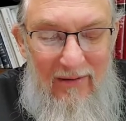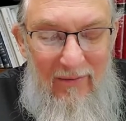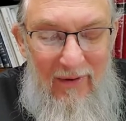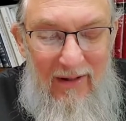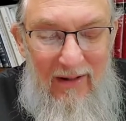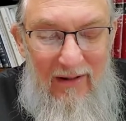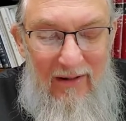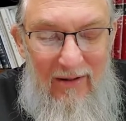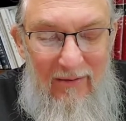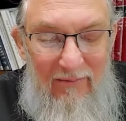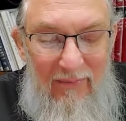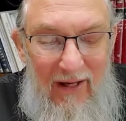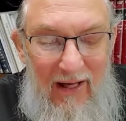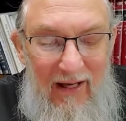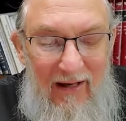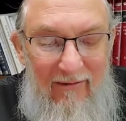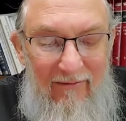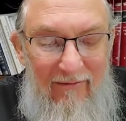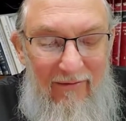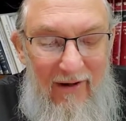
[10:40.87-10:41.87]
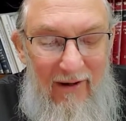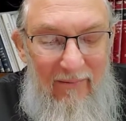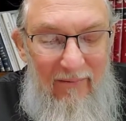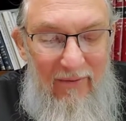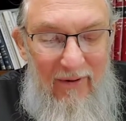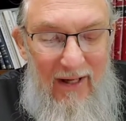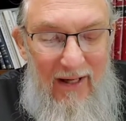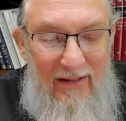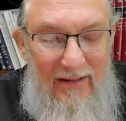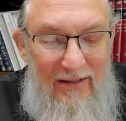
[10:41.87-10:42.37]
wanted to pay a fair
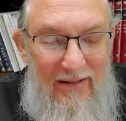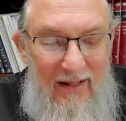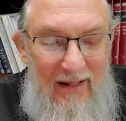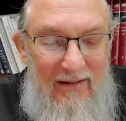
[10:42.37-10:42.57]
price,